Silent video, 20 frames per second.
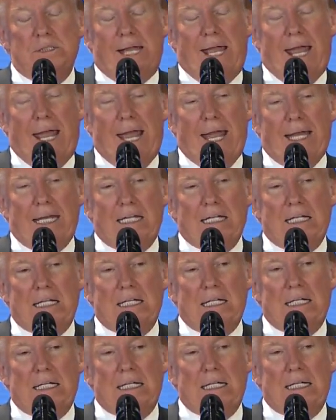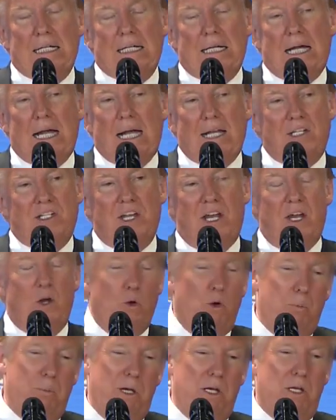And I said it
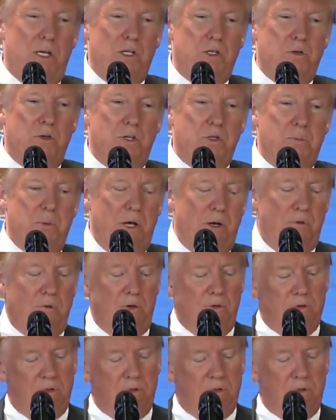would be disrespectful.